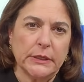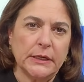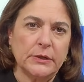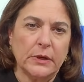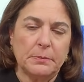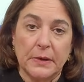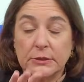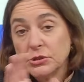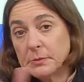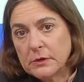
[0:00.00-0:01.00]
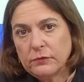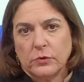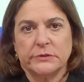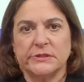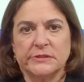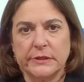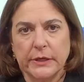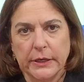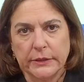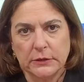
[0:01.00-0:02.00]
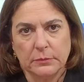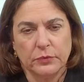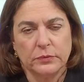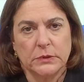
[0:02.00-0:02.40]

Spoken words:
At any rate, Benjamin, of course, is the area that the